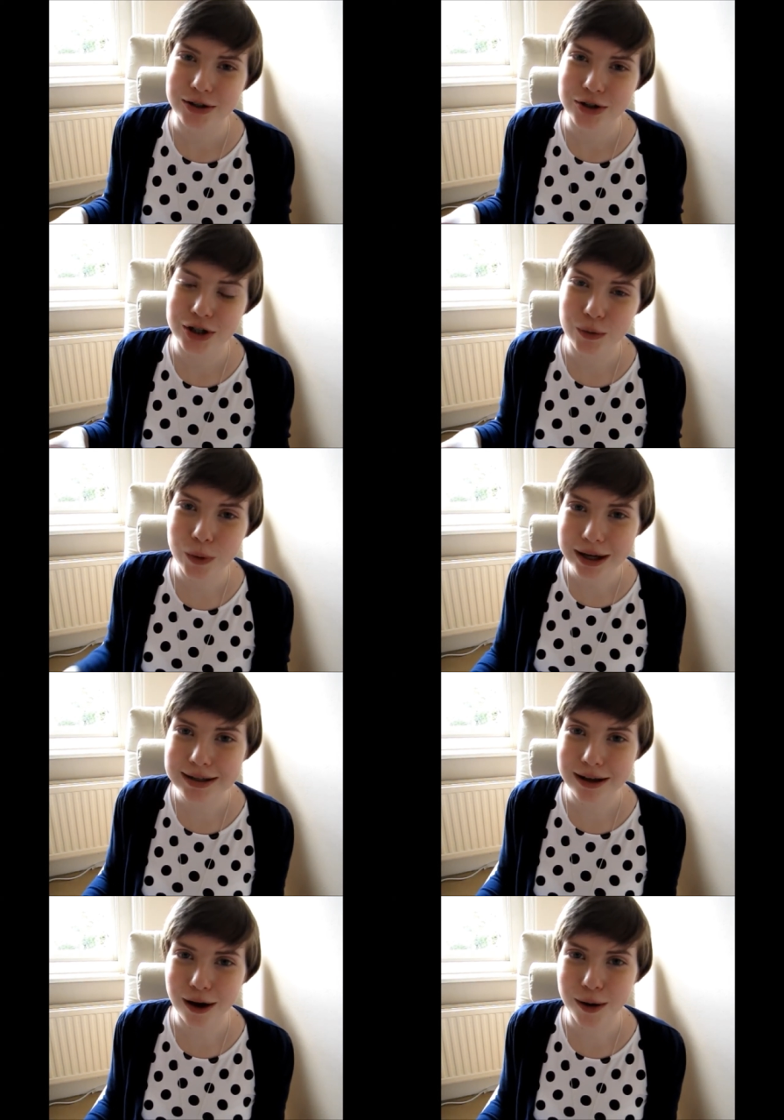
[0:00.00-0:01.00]
she
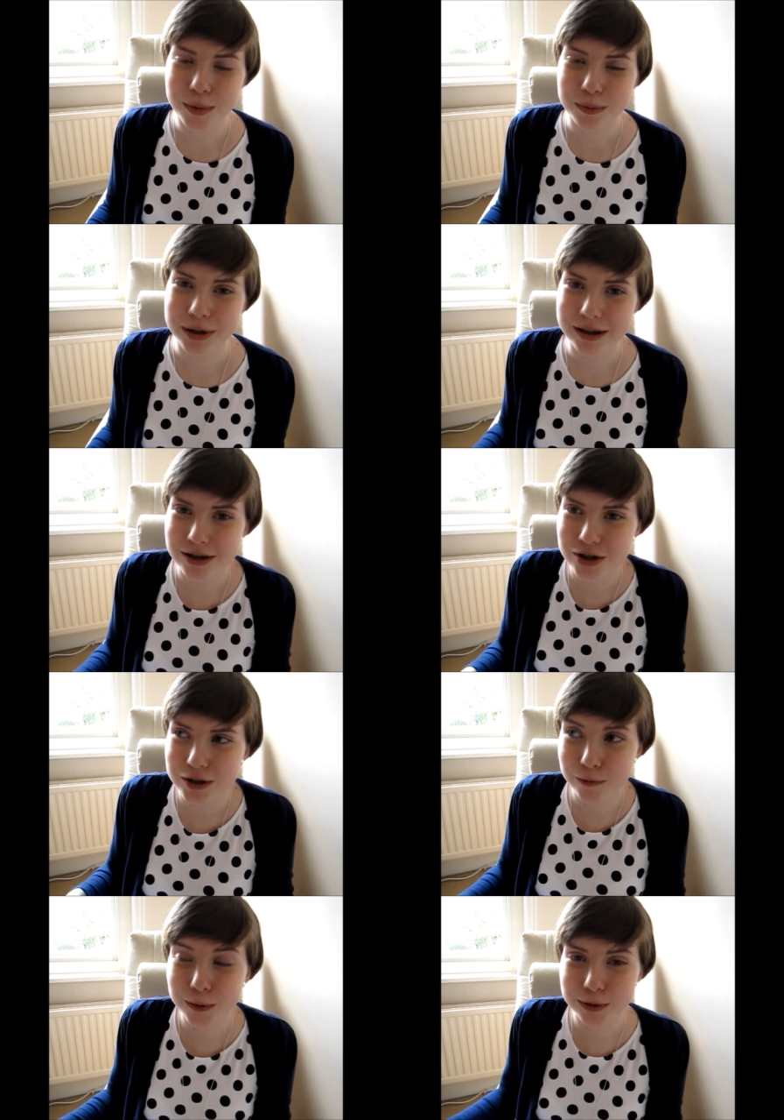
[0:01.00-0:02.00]
wakes up because
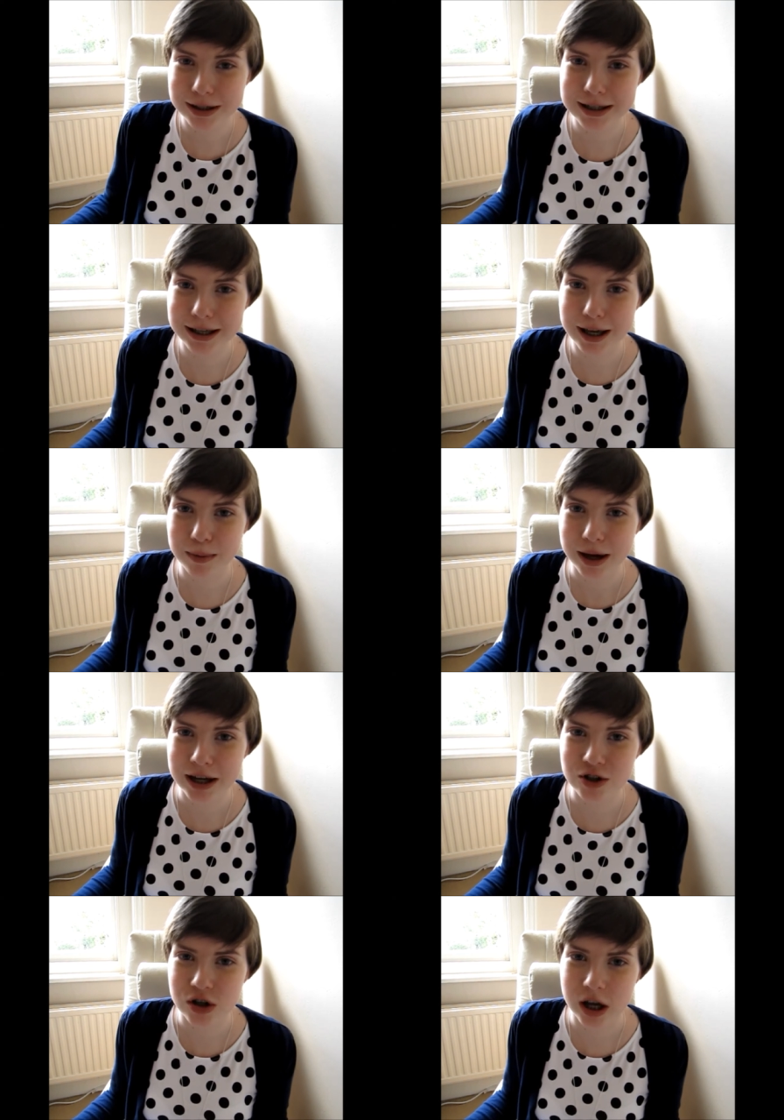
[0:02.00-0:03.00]
she's fallen asleep
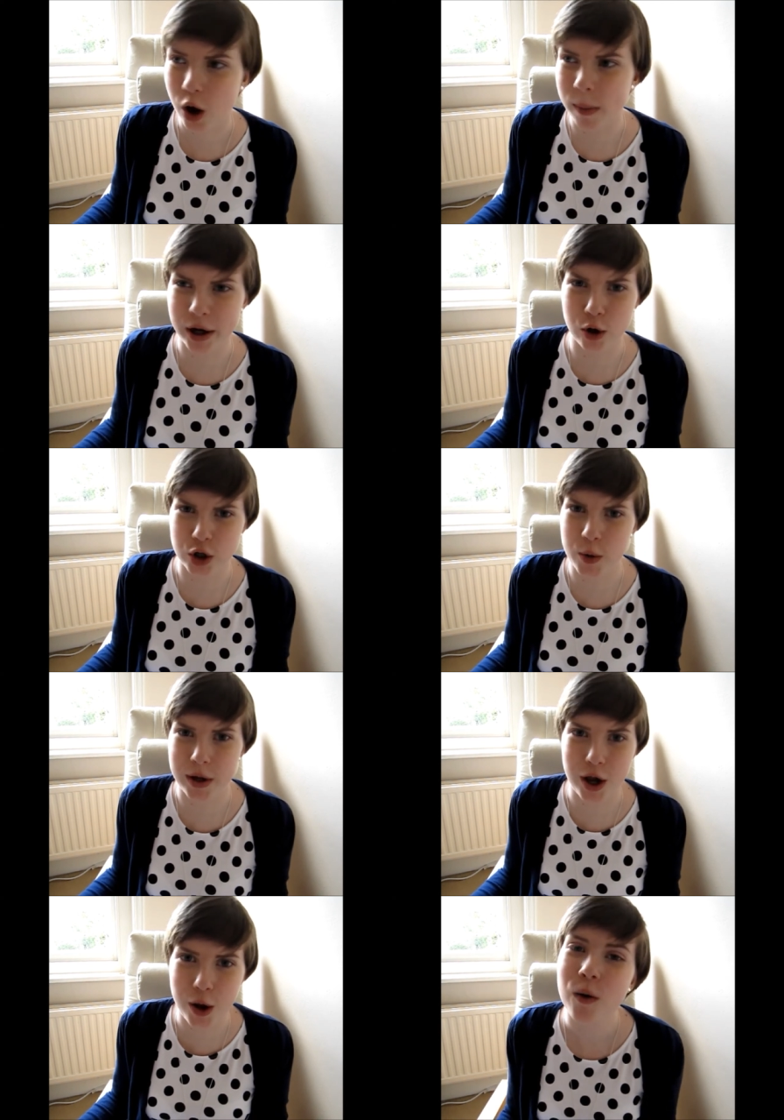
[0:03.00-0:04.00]
and is just like, oh my god, here
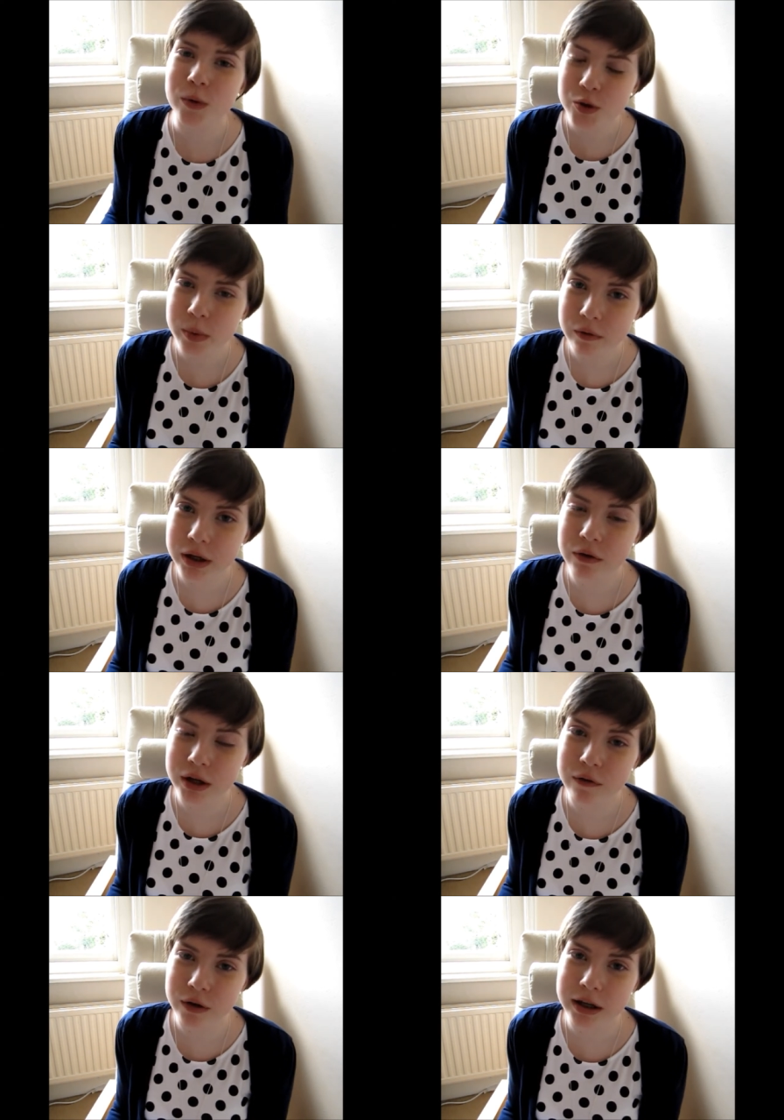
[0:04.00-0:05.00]
we are, which would be really,
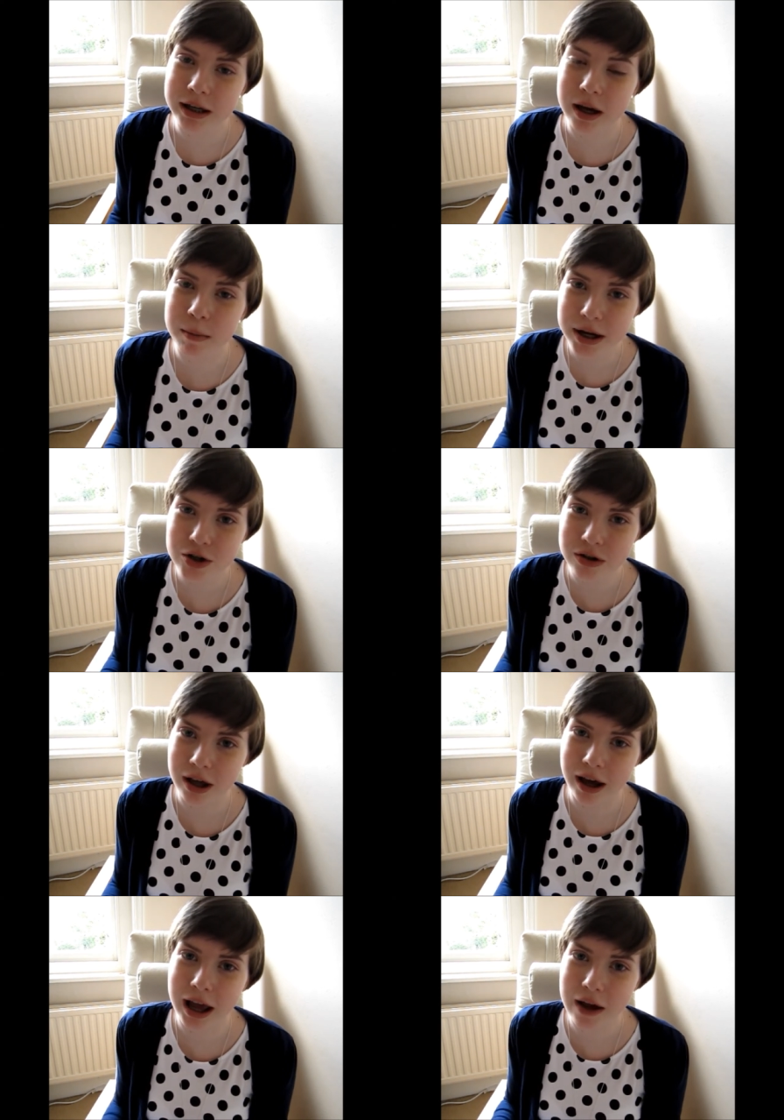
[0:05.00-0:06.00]
really freaky. Imagine that.